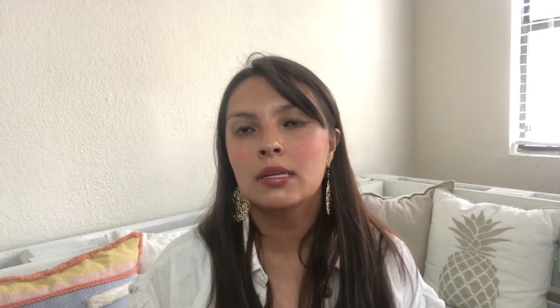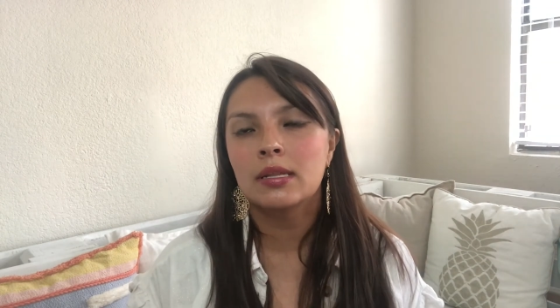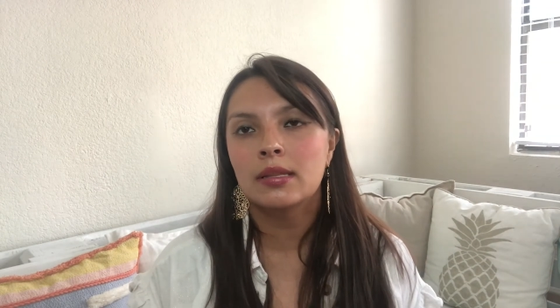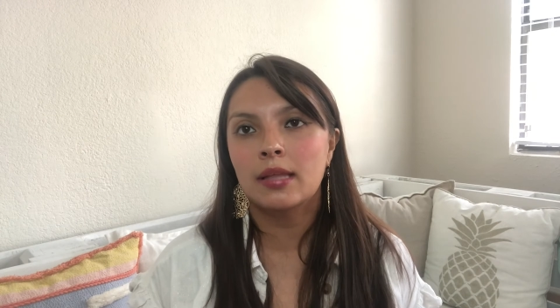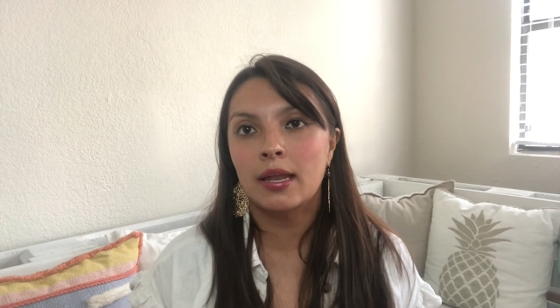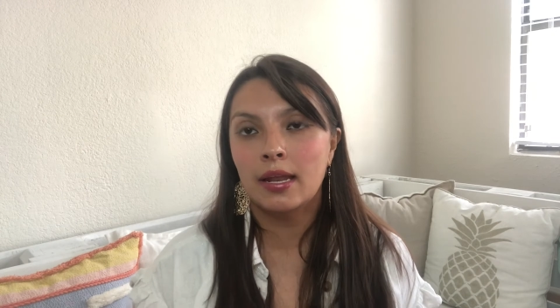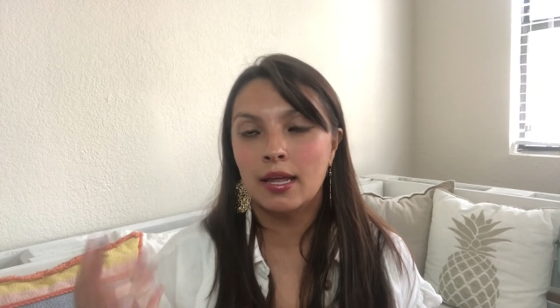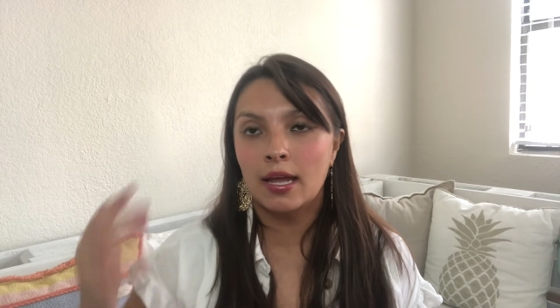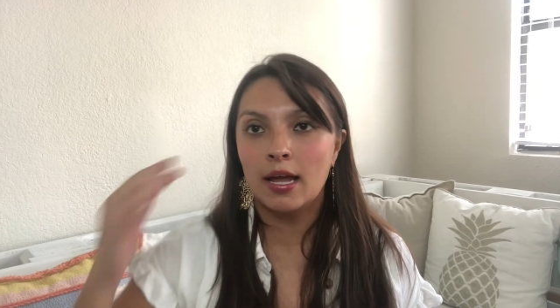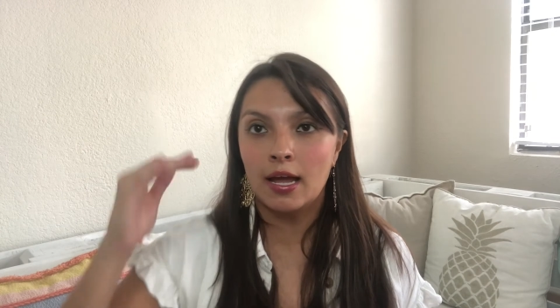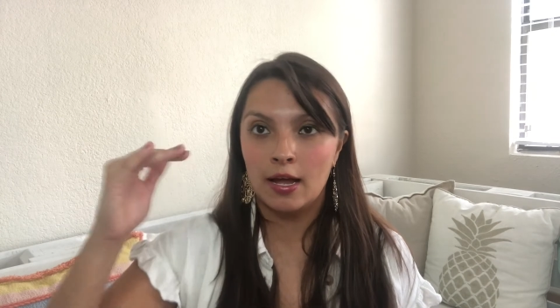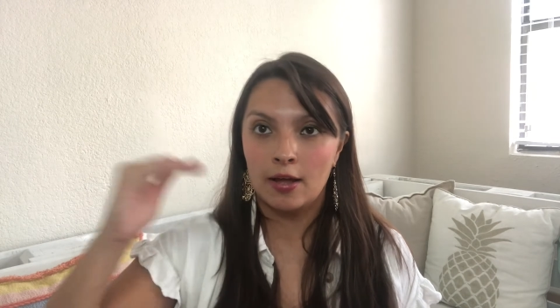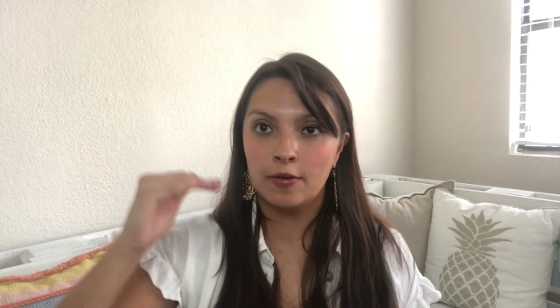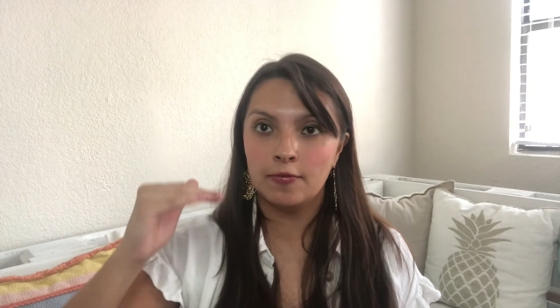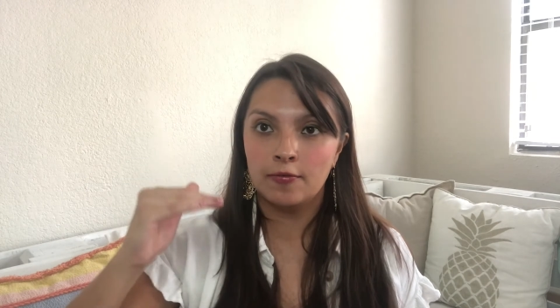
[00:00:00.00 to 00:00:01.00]
that I
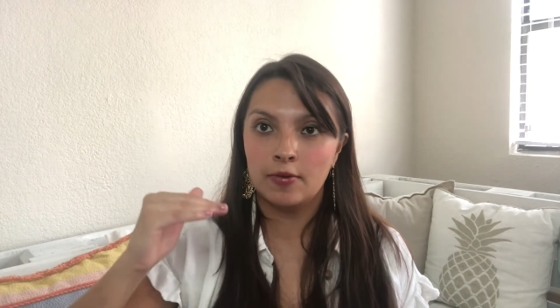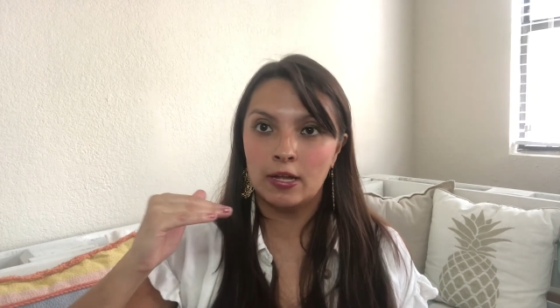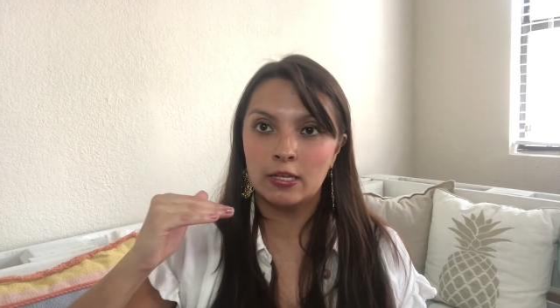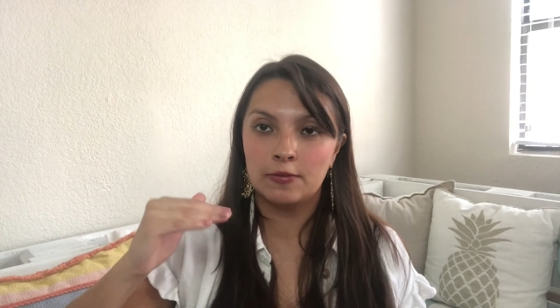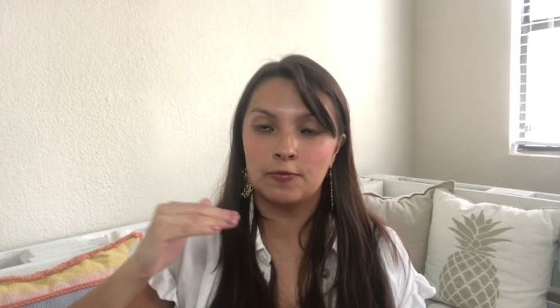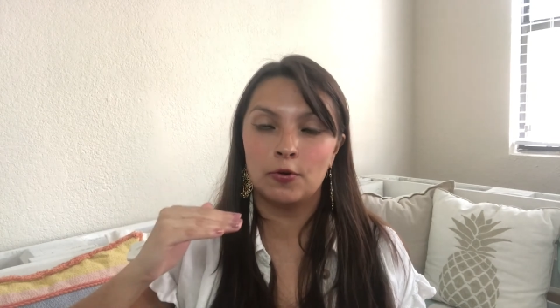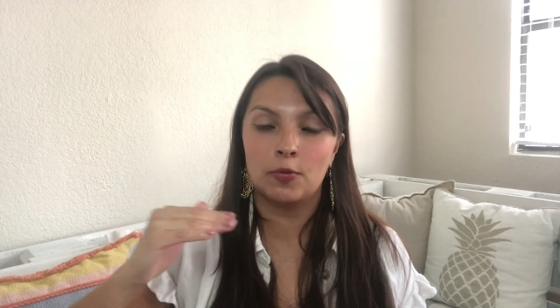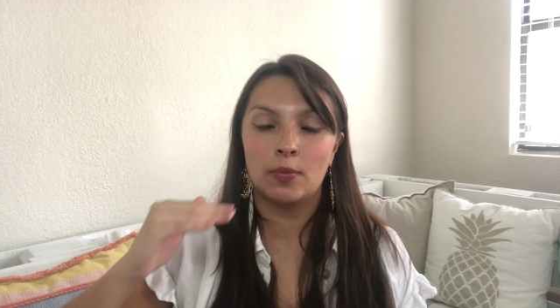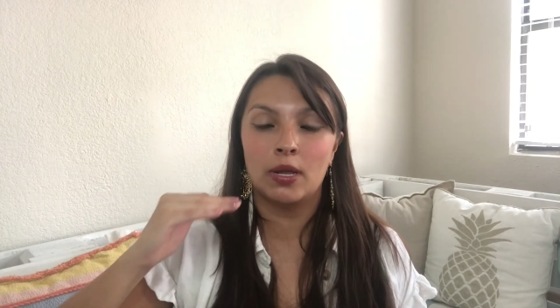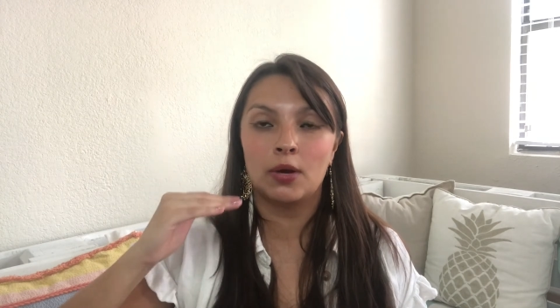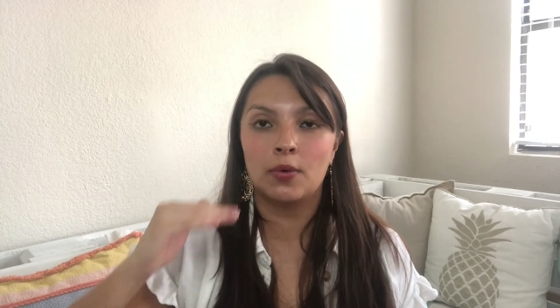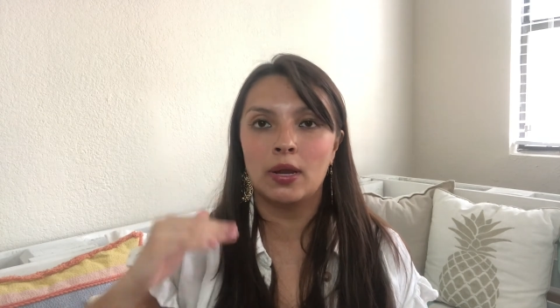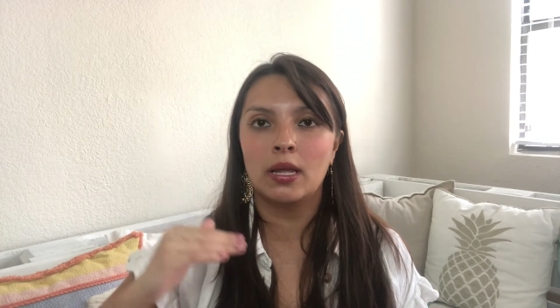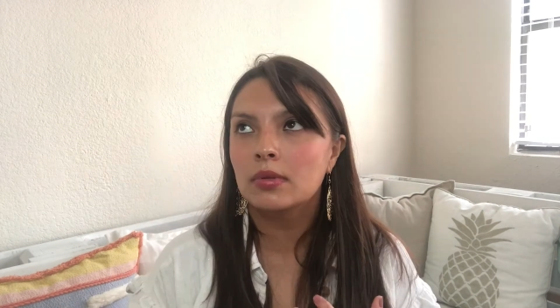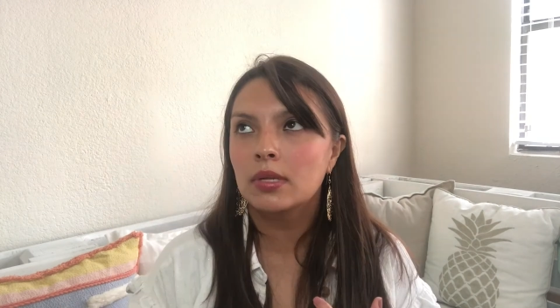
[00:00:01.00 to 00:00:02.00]
have as for my
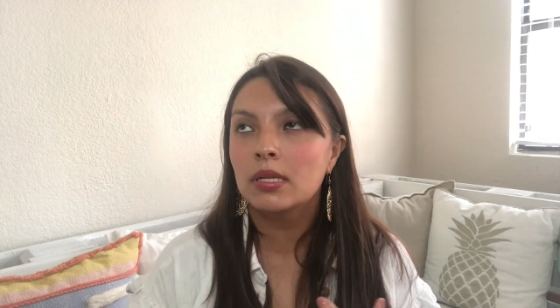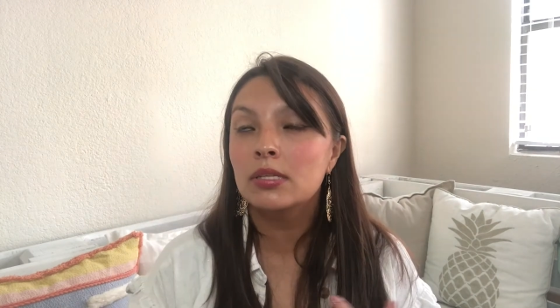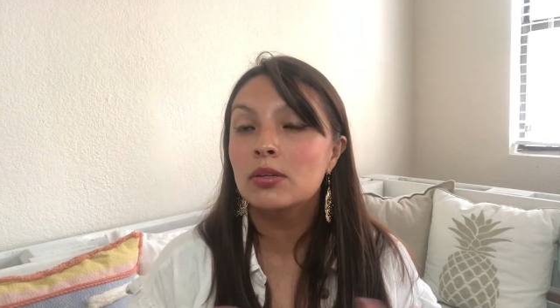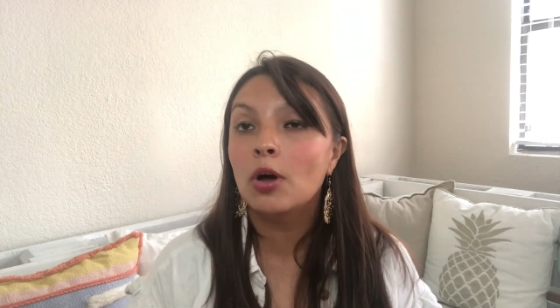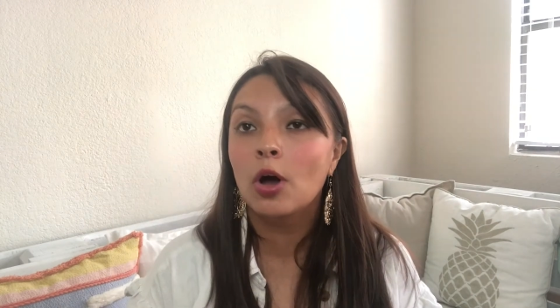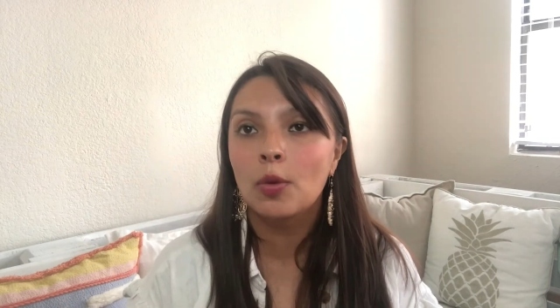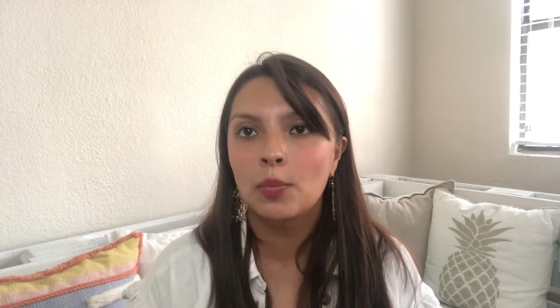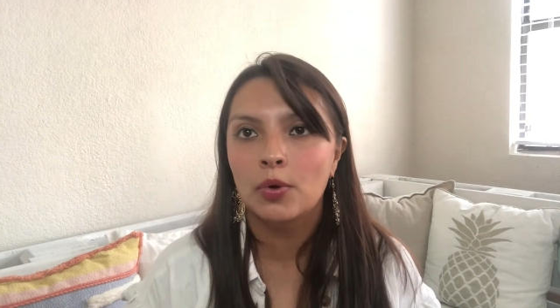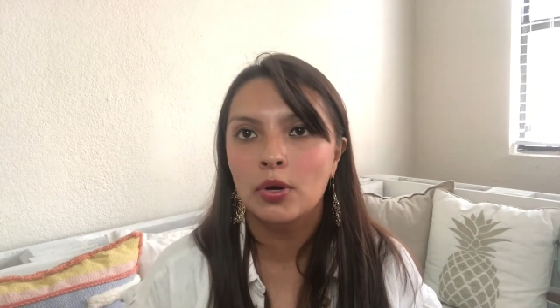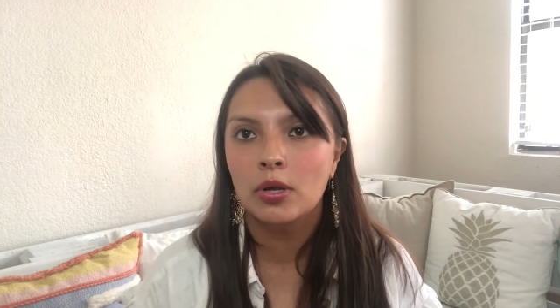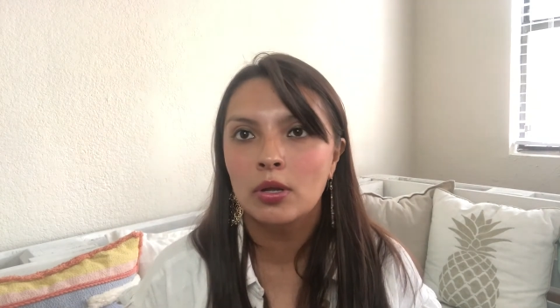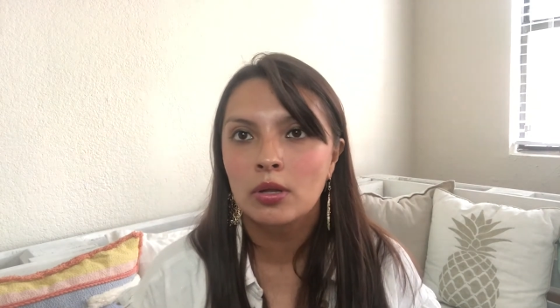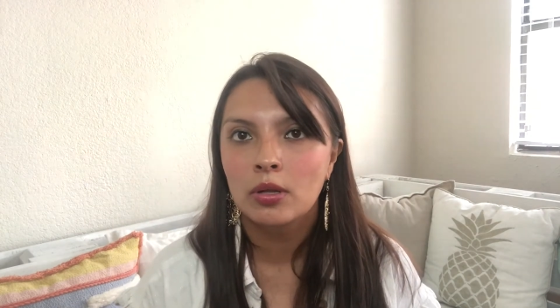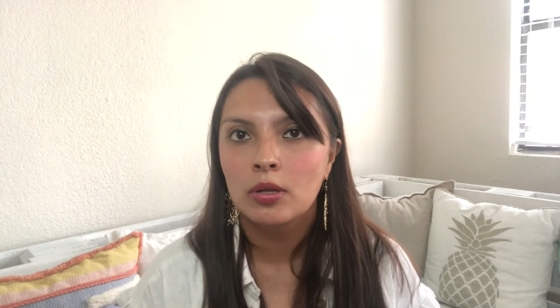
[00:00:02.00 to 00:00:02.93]
grade is homework,